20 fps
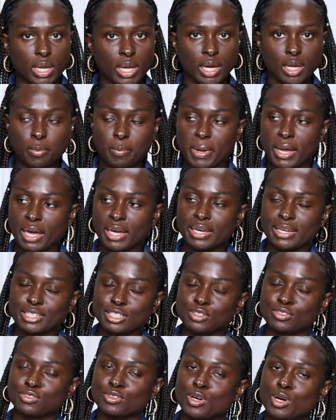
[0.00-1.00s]
I got a
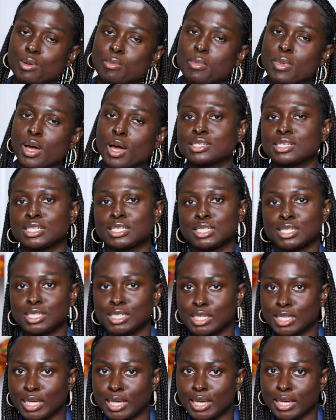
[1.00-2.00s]
package from
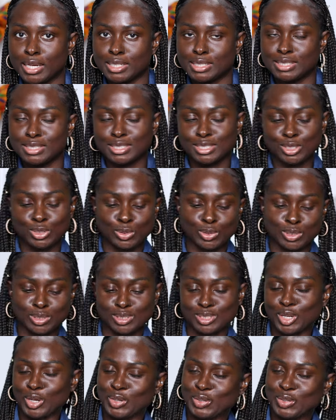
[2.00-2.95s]
Shein, or